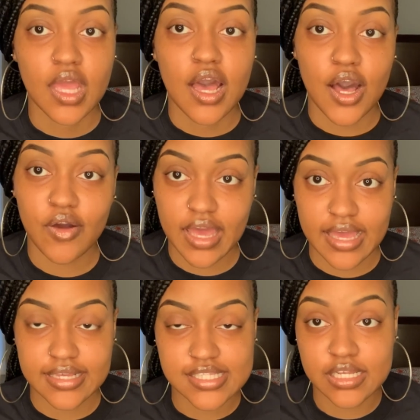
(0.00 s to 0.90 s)

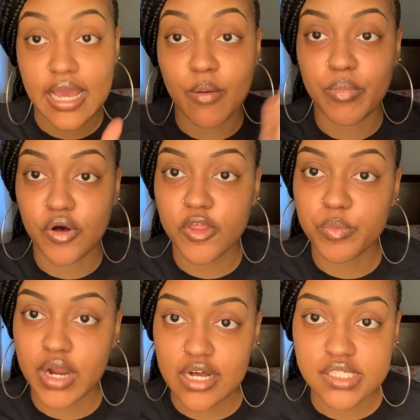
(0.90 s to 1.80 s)
Okay, so now both
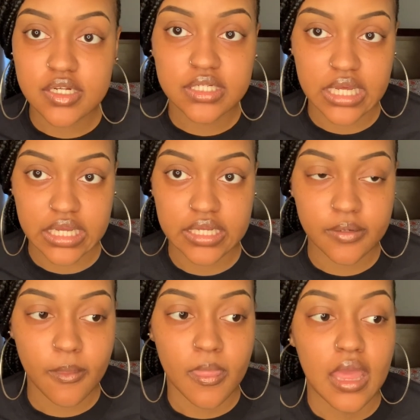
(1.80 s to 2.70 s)
brows are
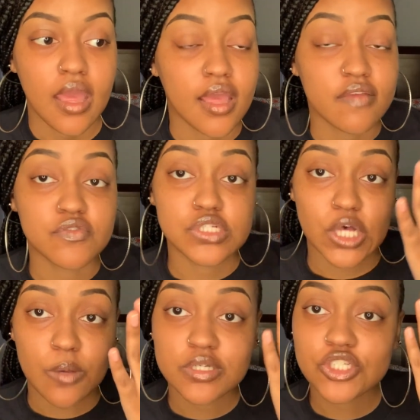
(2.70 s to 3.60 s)
done. If you
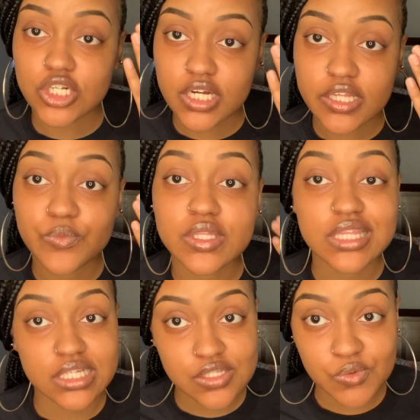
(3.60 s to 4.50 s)
saw me struggling with
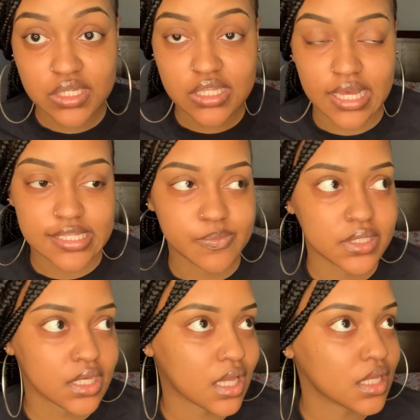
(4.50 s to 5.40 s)
this one, that's
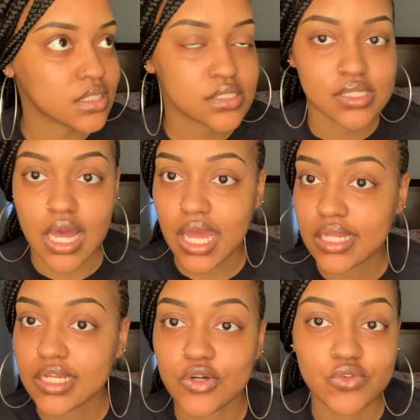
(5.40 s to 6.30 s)
because I
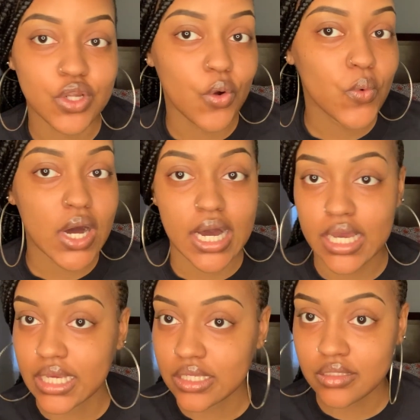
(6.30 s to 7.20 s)
don't know
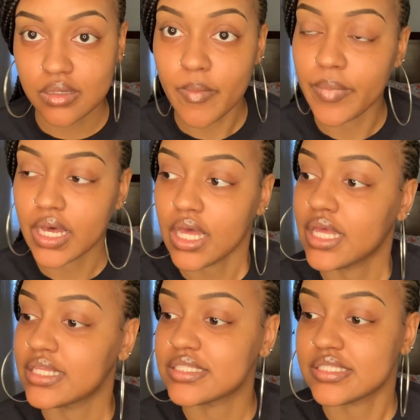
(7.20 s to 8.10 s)
why,
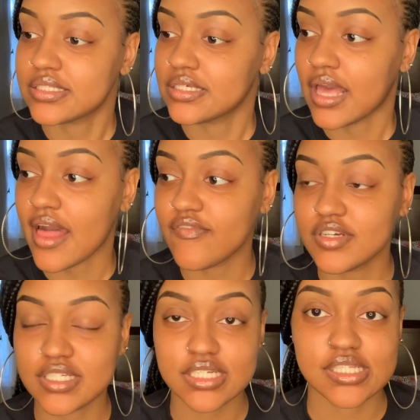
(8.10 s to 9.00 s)
but ever
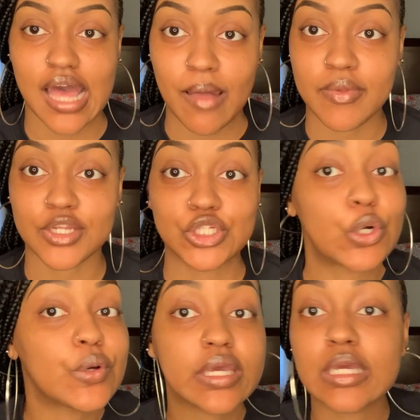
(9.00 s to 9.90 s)
since I've been
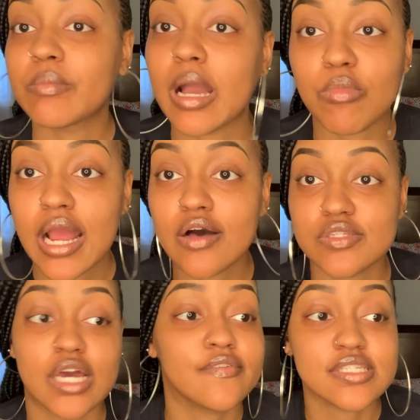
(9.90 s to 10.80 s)
doing my brows,
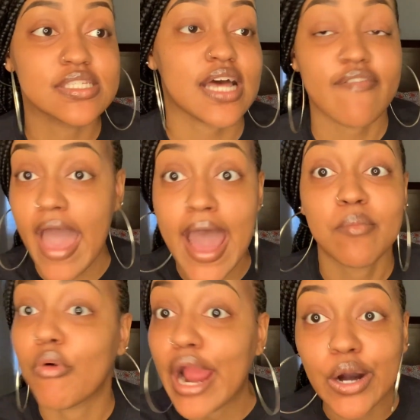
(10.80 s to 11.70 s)
ever since I've had
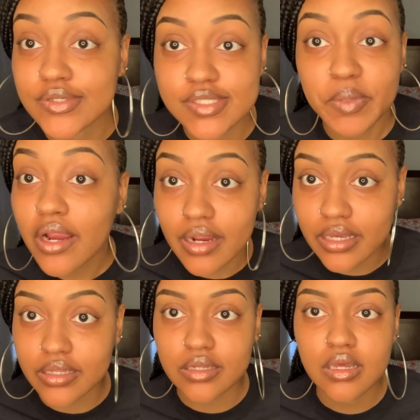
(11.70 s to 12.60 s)
brows,
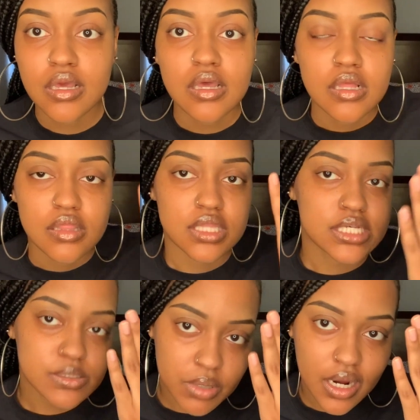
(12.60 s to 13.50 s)
period,
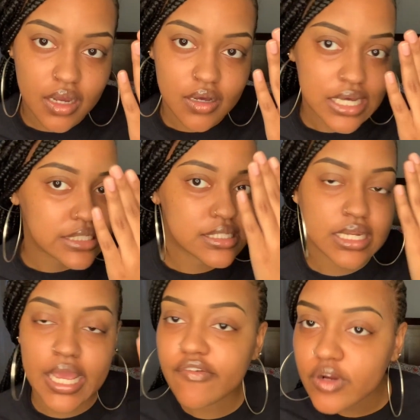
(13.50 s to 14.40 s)
this brow has
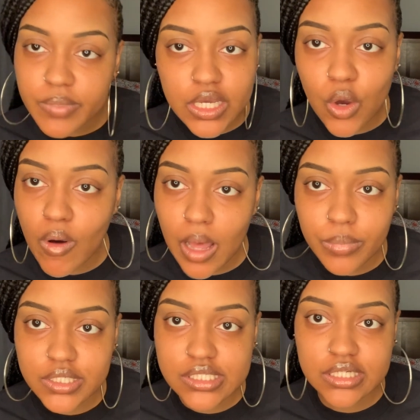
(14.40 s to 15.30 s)
never been
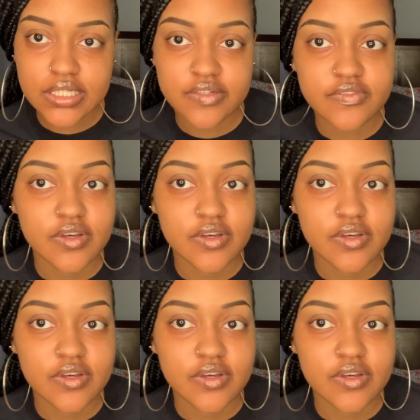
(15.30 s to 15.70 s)
cooperative.